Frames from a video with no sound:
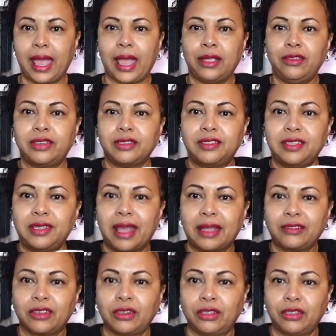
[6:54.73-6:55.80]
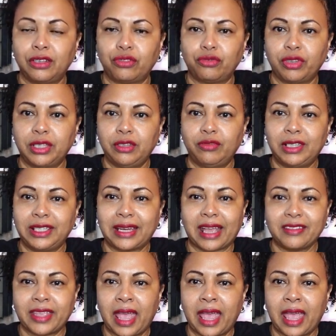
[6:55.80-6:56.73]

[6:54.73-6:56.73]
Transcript: And you can see that's going to look really, really nice.